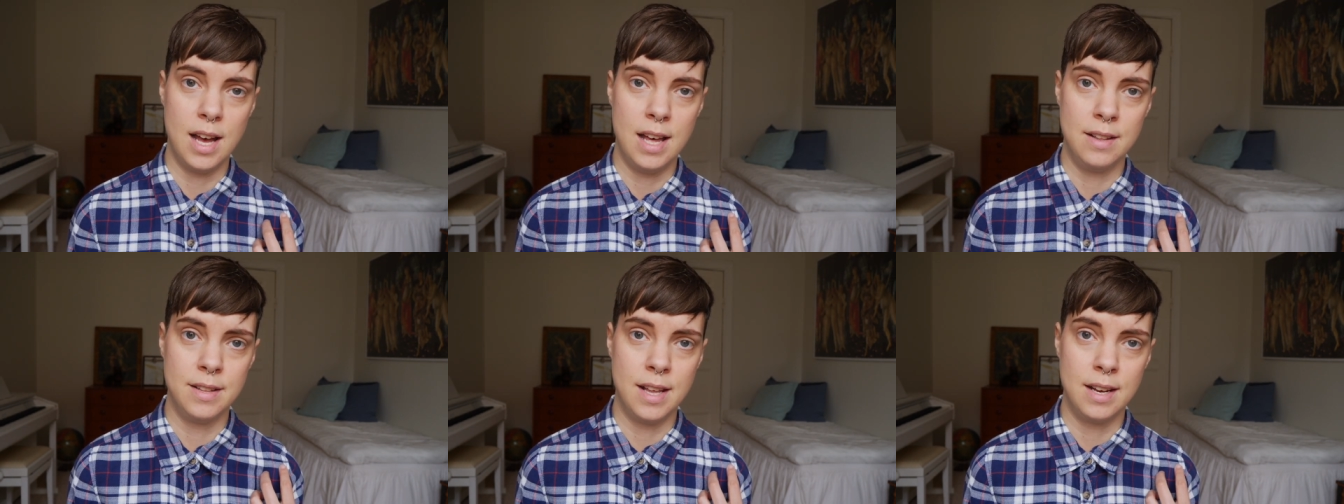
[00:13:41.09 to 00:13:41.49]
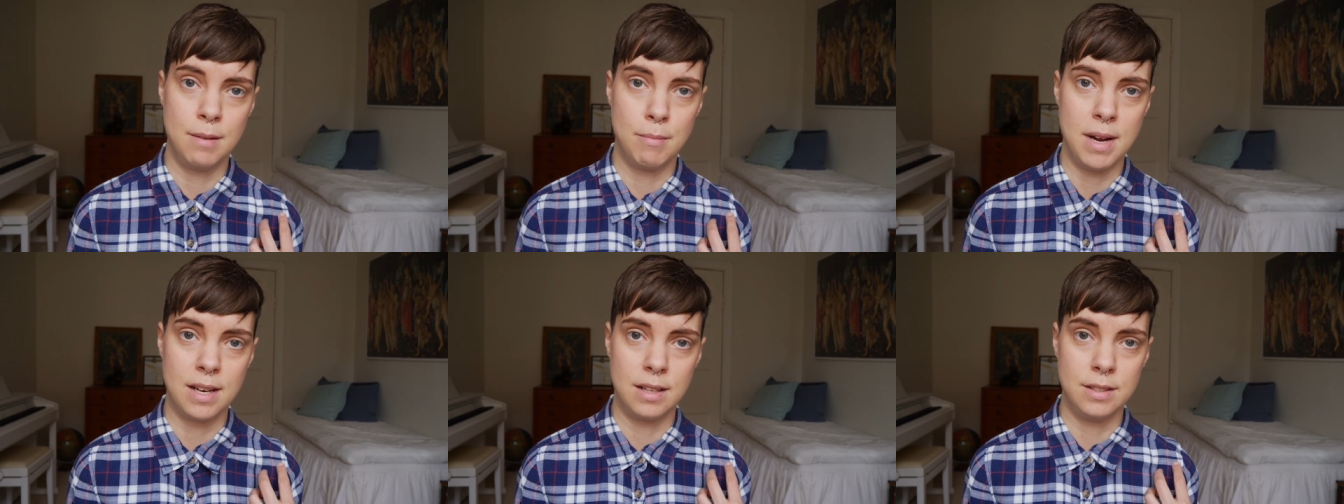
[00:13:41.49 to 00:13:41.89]
and
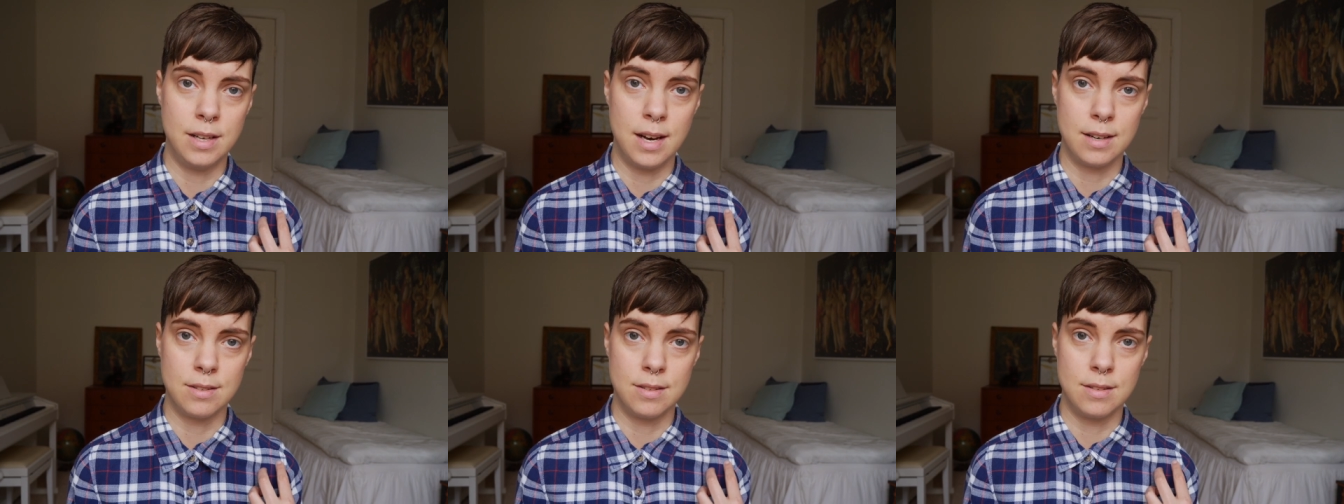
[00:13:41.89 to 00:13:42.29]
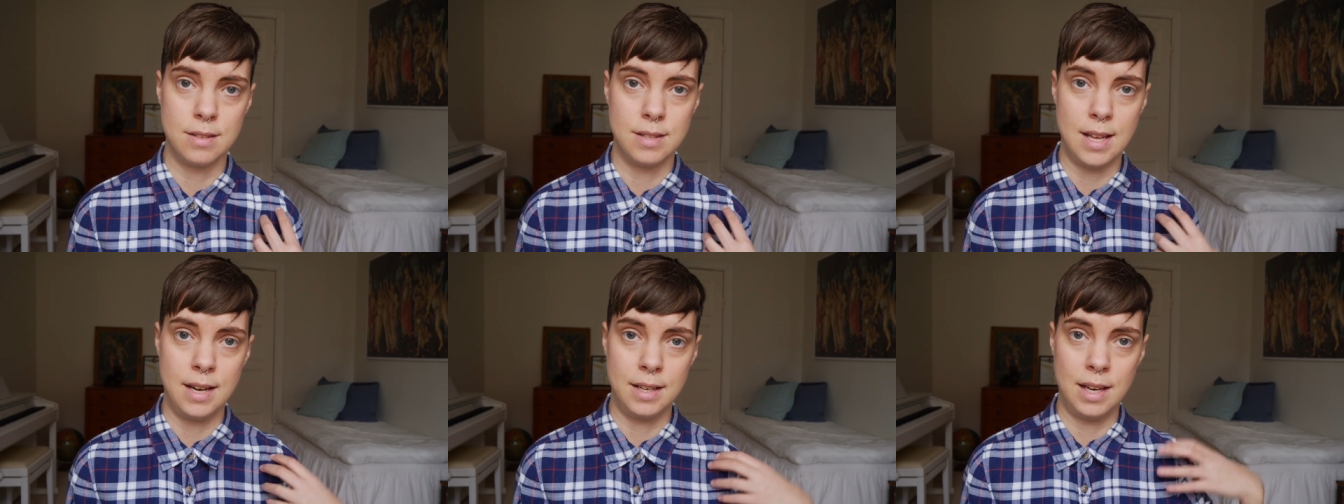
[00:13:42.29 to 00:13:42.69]
then Michael Jackson
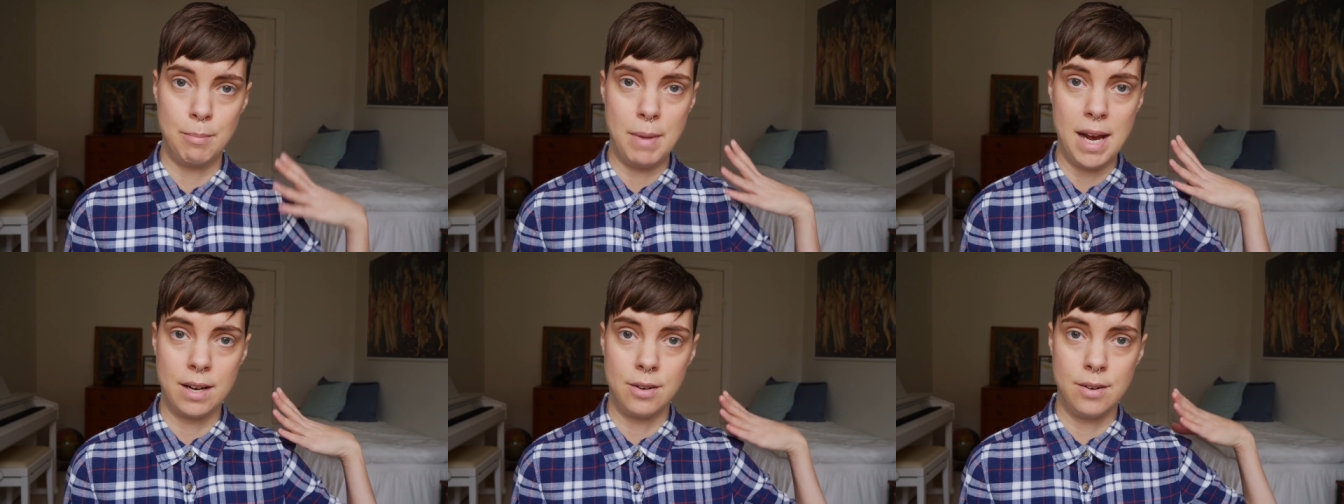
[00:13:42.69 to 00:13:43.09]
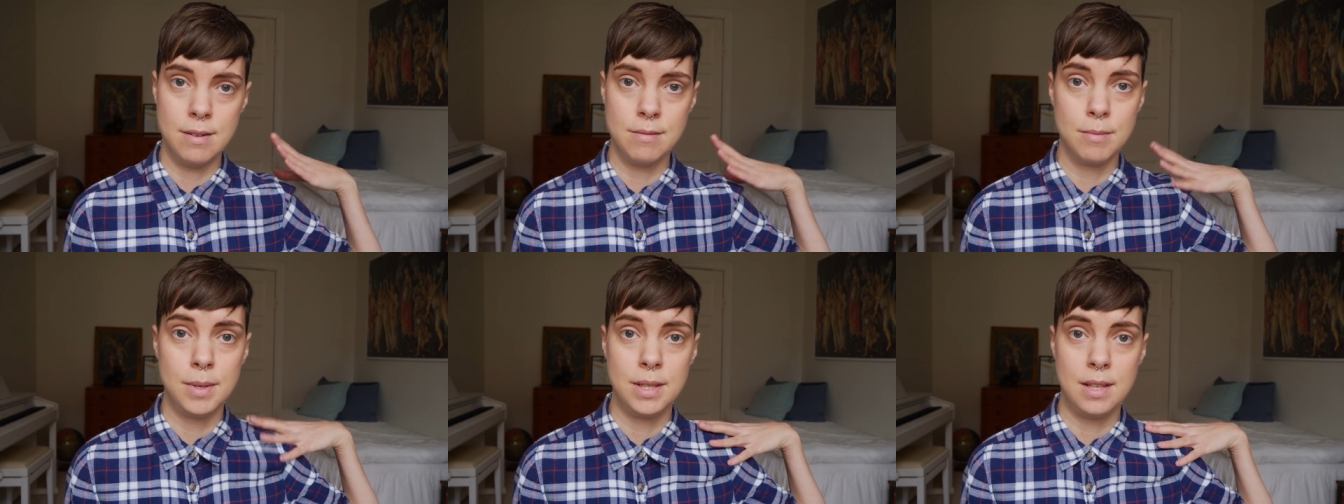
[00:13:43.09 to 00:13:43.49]
standing in the
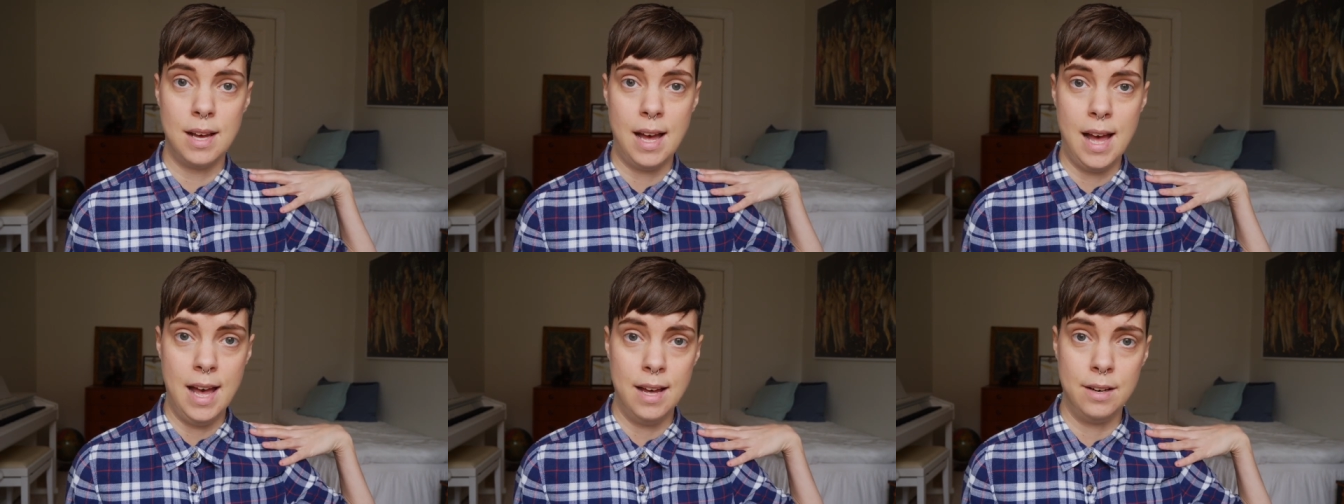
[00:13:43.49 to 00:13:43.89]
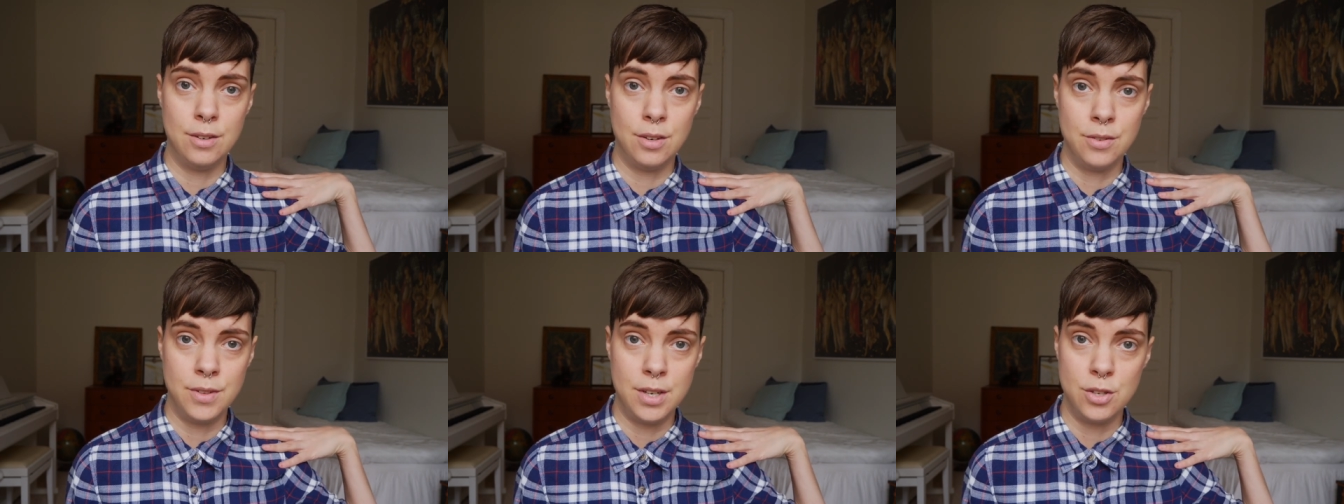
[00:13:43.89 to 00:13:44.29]
background with a hand
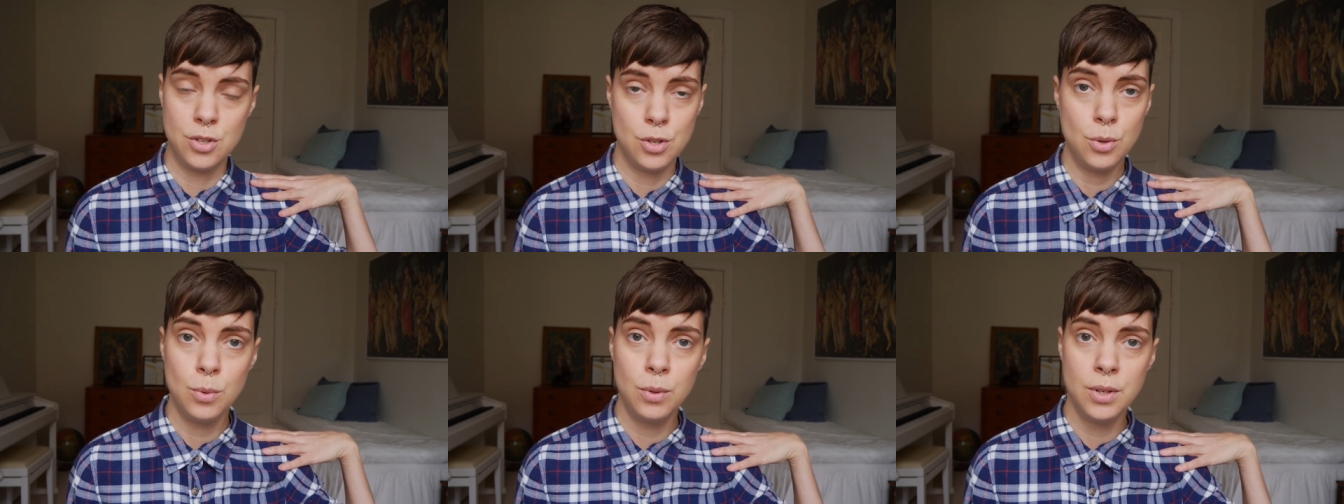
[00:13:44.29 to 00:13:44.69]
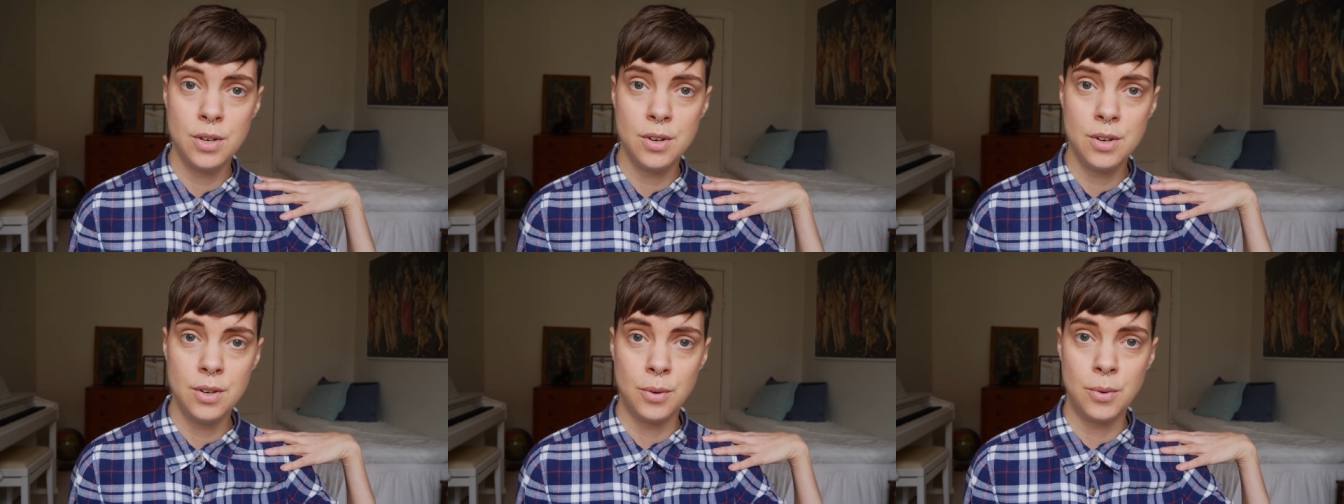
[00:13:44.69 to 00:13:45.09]
on their
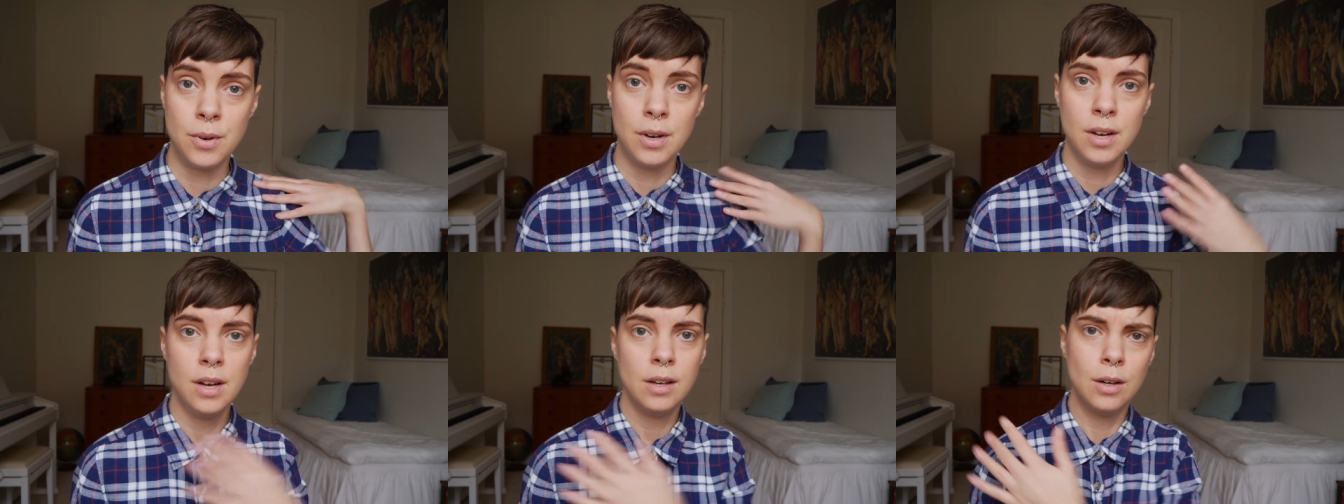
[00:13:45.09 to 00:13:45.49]
shoulder or